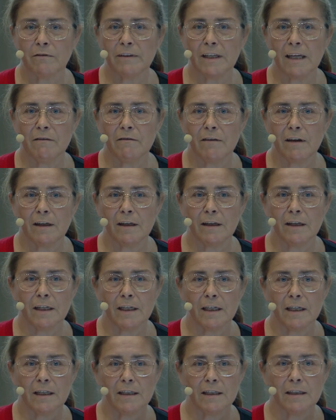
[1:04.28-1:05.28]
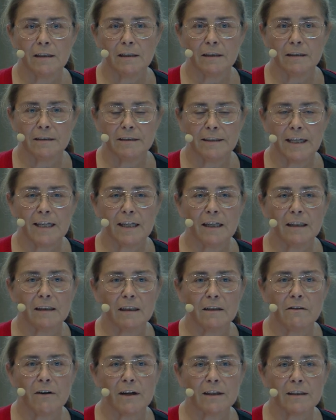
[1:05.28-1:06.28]
of giving, uh, taking
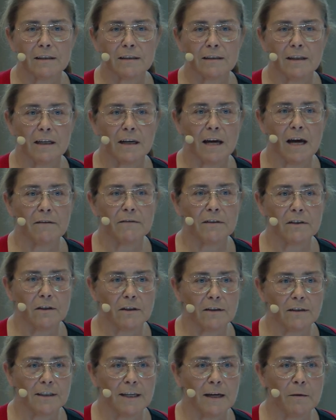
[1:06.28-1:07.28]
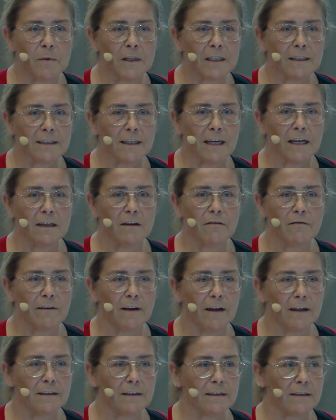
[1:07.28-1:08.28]
the drugs that have systemic side
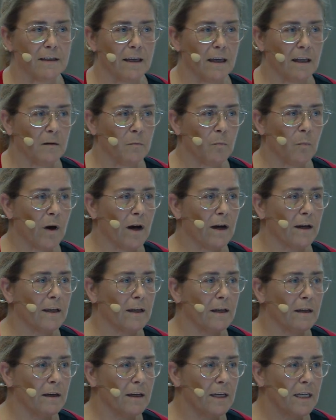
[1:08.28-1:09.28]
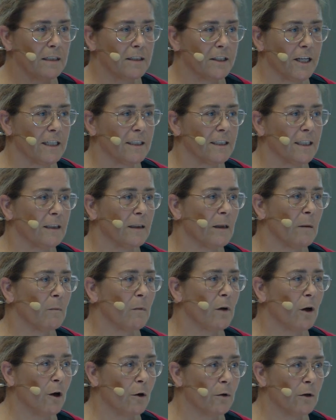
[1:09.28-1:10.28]
effects, and by injecting
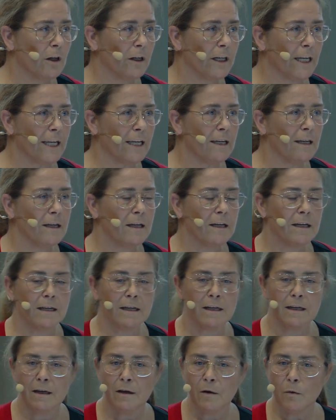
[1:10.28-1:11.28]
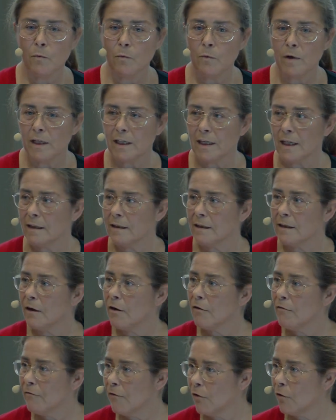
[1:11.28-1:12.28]
them locally, we can
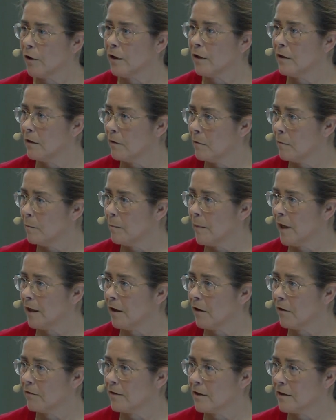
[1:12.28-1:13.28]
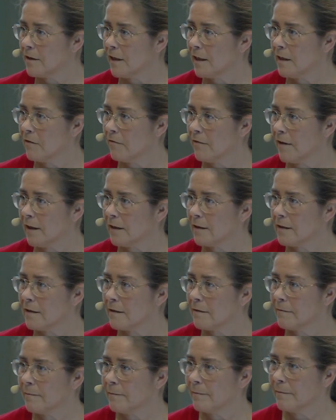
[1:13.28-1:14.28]
avoid many of the side
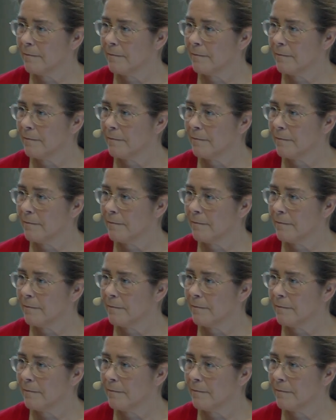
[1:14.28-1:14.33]
effects.